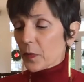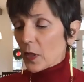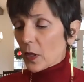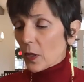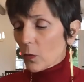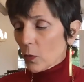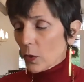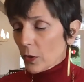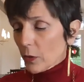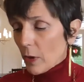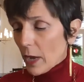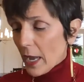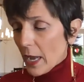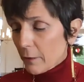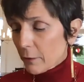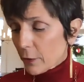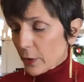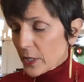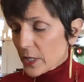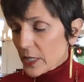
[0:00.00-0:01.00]
What do I
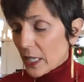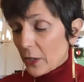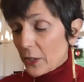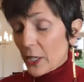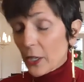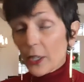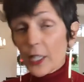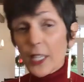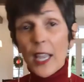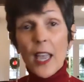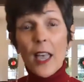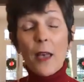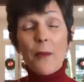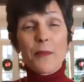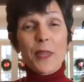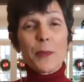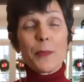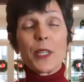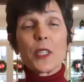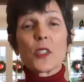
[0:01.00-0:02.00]
have written down here? Yeah,
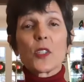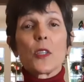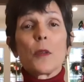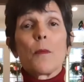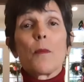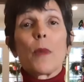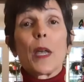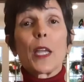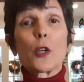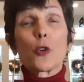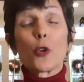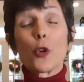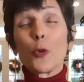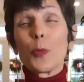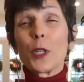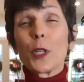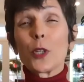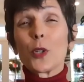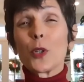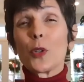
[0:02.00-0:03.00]
maybe some
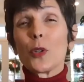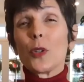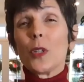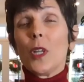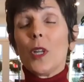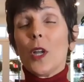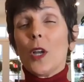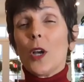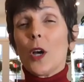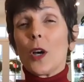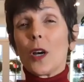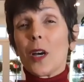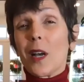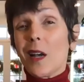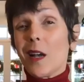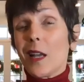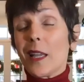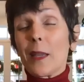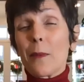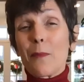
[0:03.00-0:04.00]
microbial
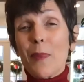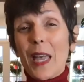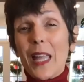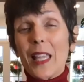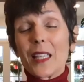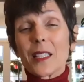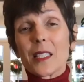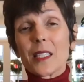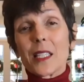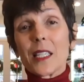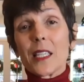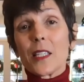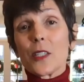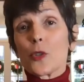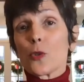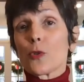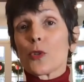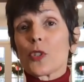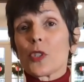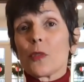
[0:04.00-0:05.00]

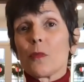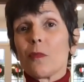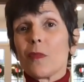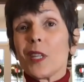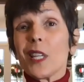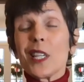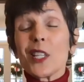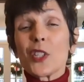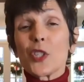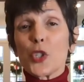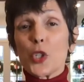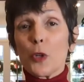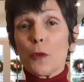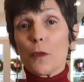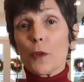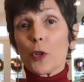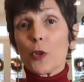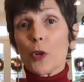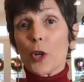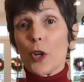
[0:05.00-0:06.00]
imbalances or some yeast
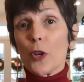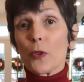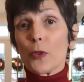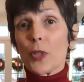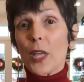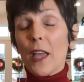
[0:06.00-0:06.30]
overgrowth.